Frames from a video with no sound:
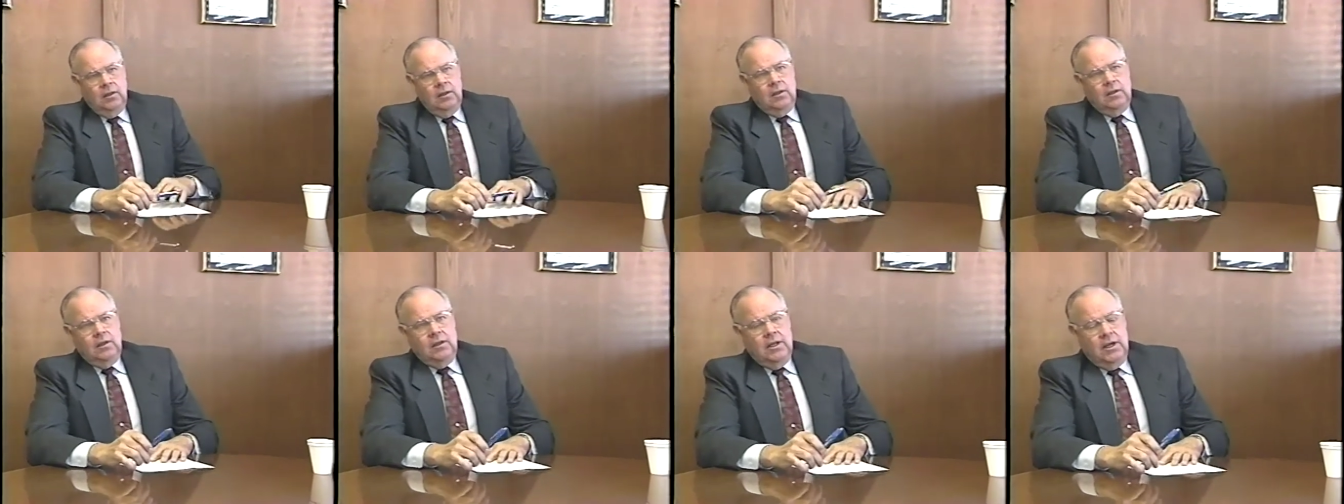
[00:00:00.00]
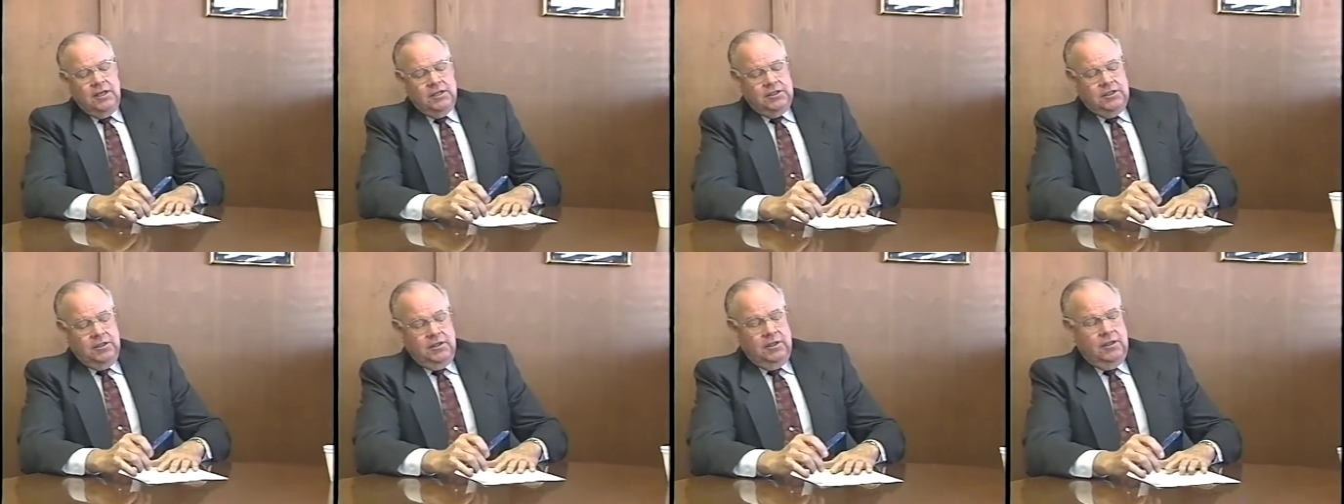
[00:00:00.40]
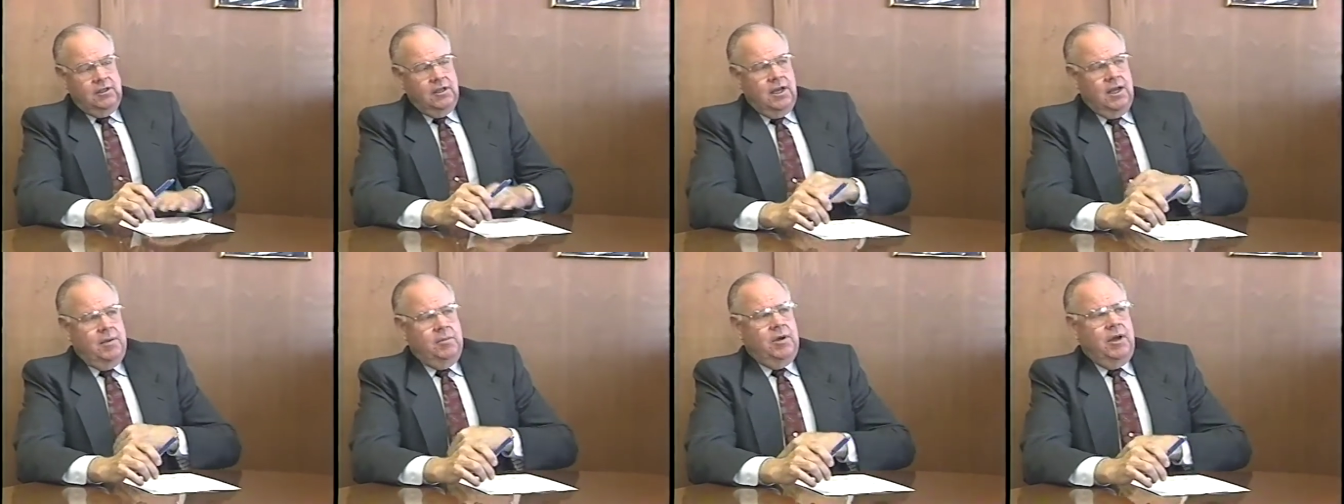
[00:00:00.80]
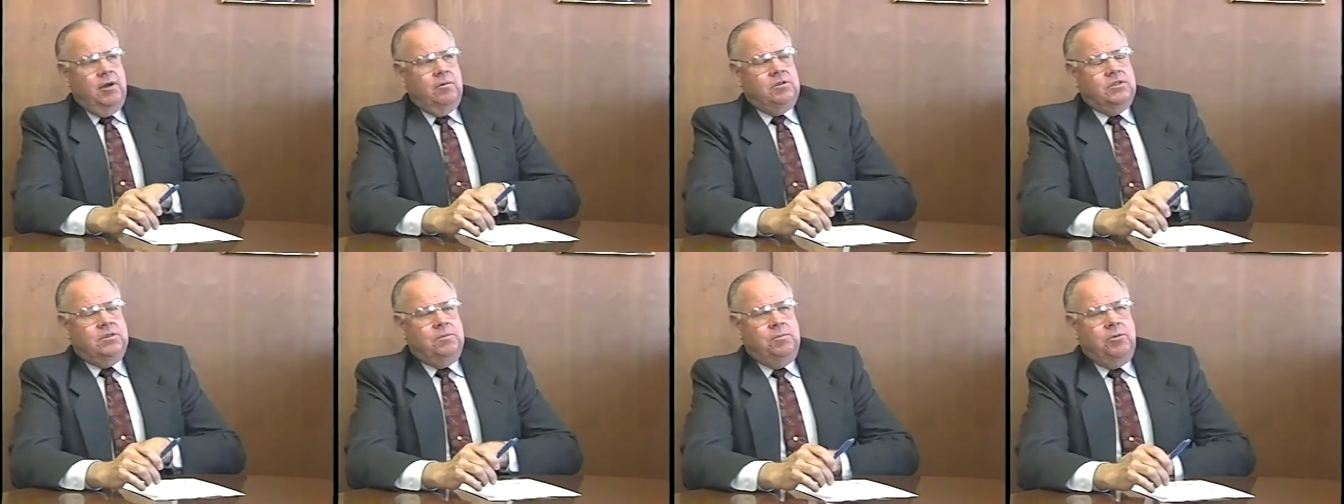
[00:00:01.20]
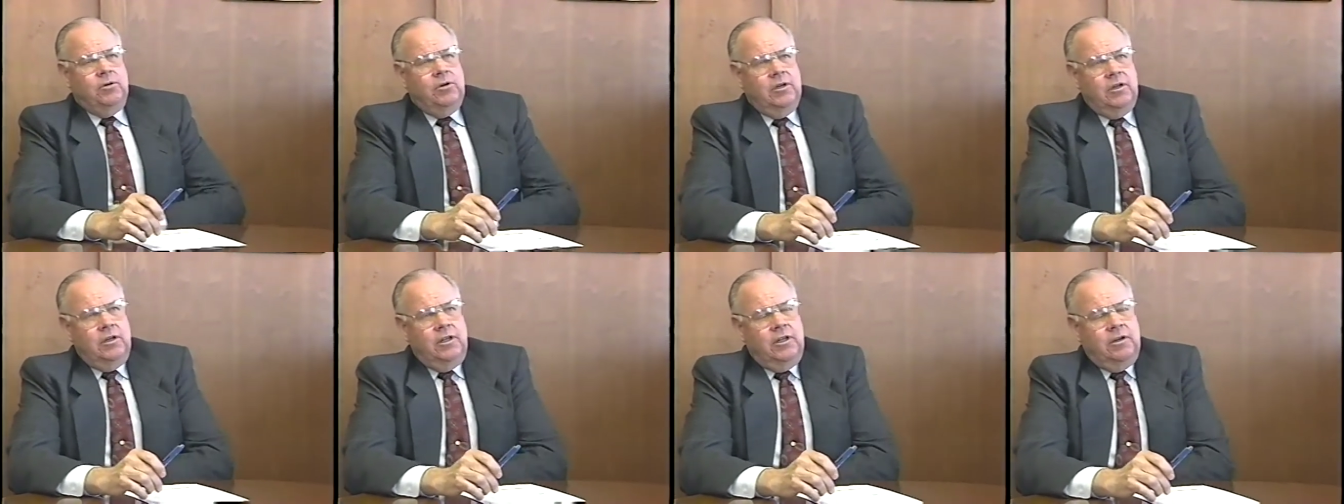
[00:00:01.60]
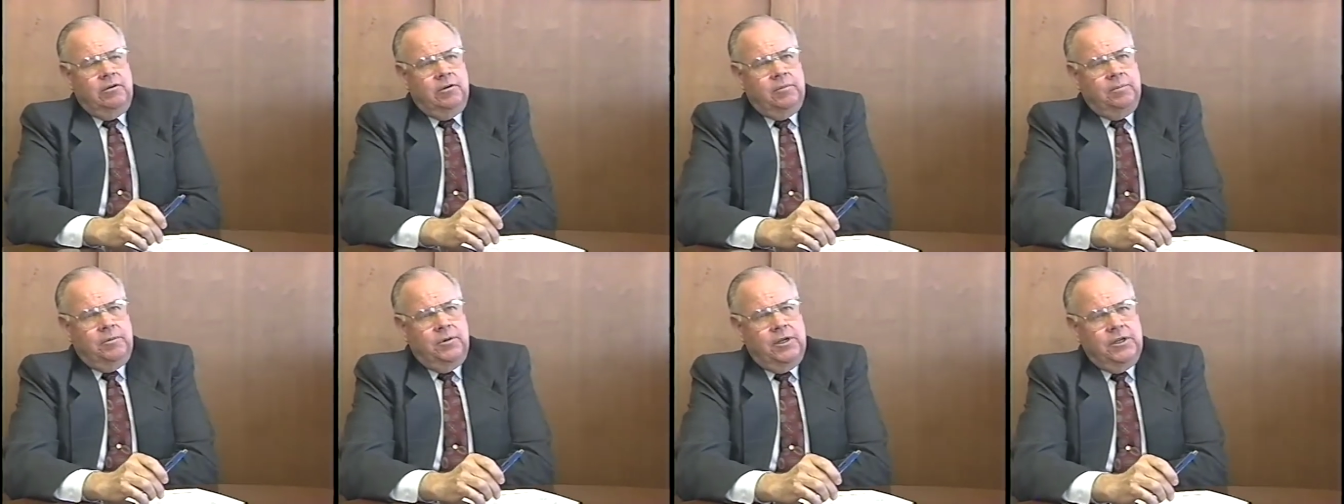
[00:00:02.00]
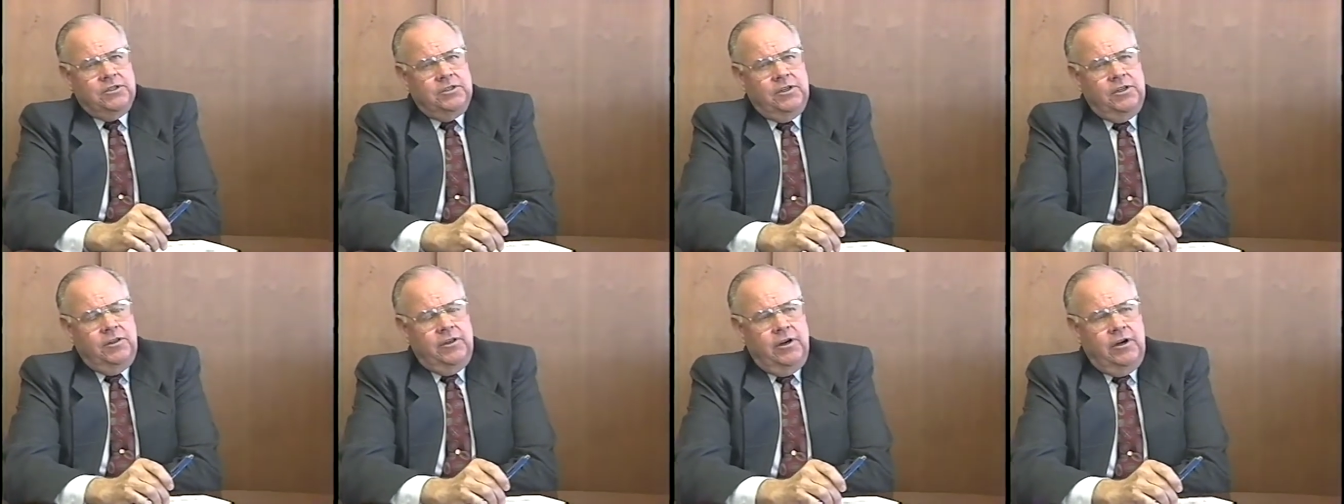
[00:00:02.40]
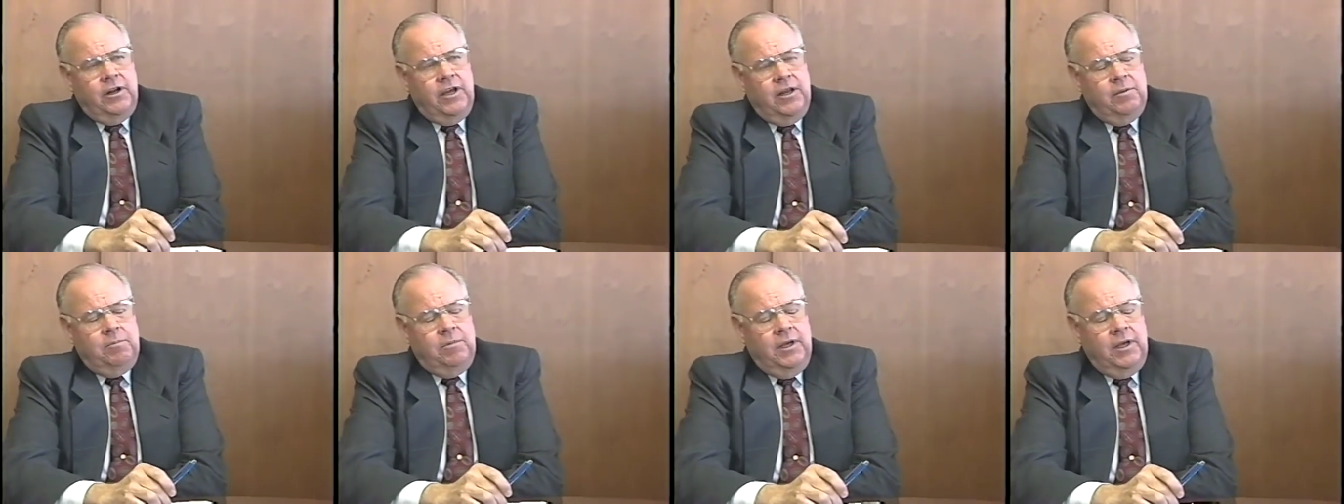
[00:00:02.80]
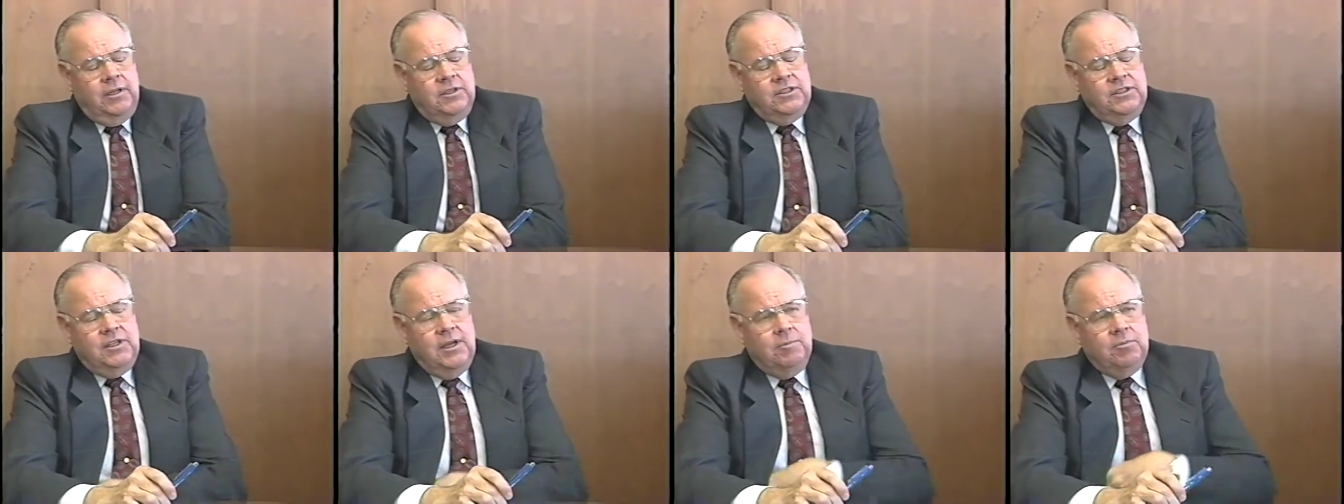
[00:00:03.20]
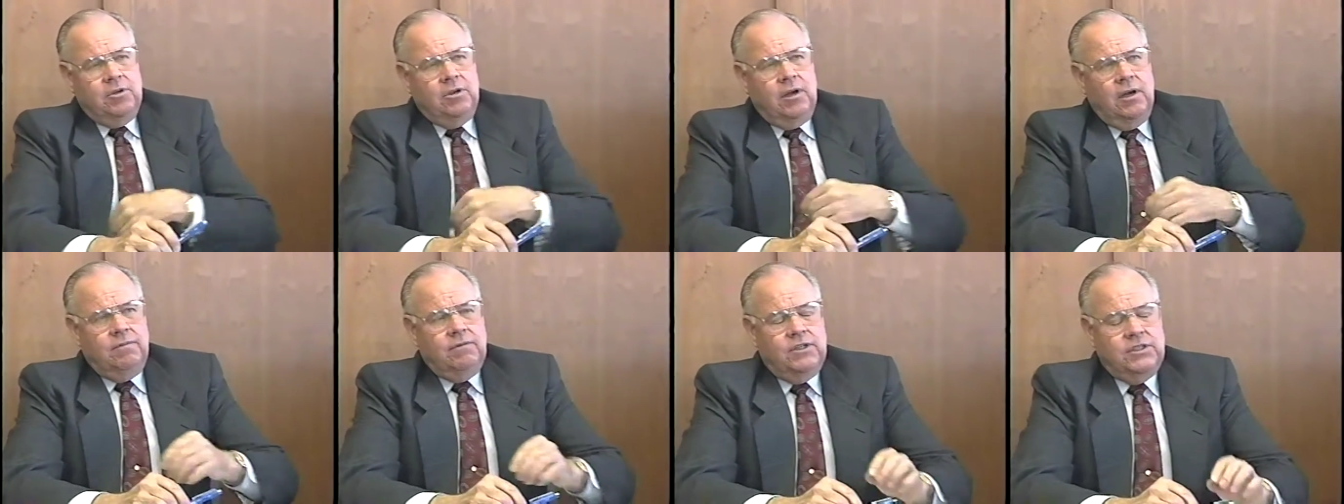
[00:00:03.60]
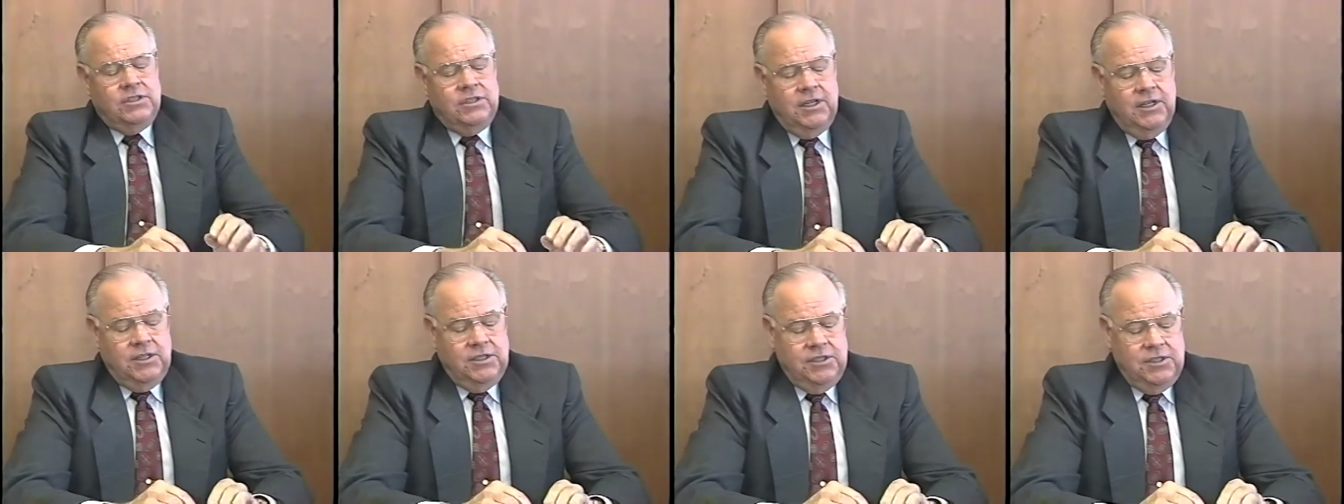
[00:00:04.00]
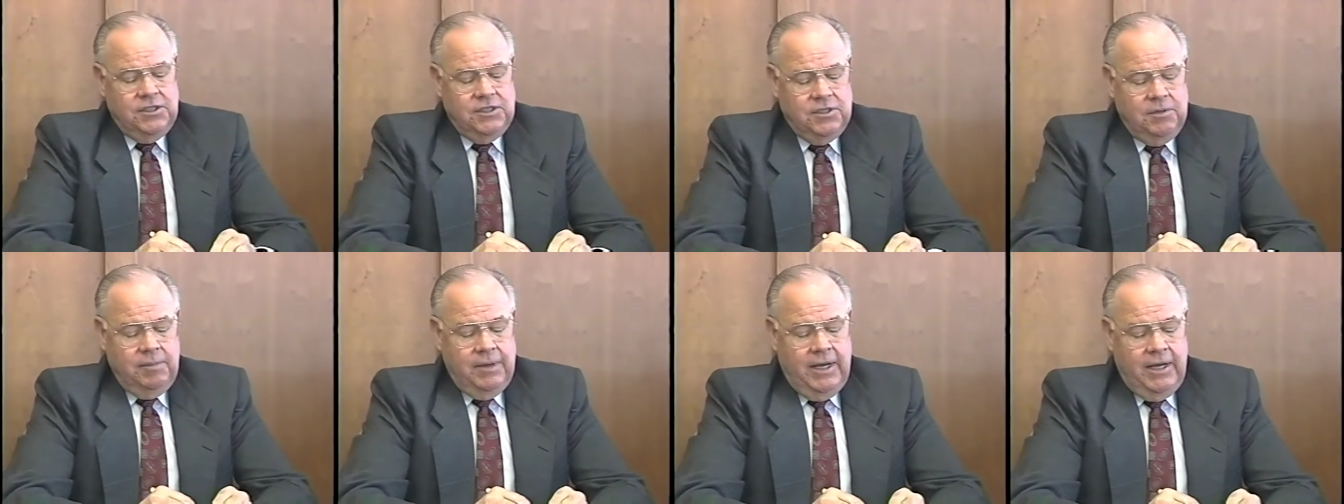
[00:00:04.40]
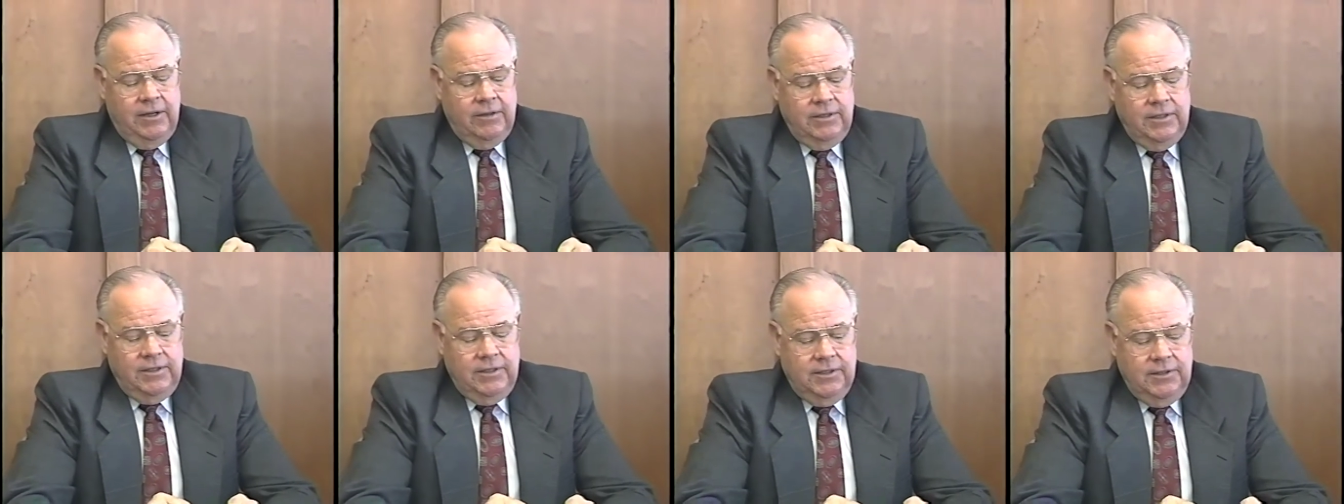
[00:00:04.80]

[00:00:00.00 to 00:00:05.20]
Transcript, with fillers: Yes, at the time I was appointed interim president, there had been some conversations about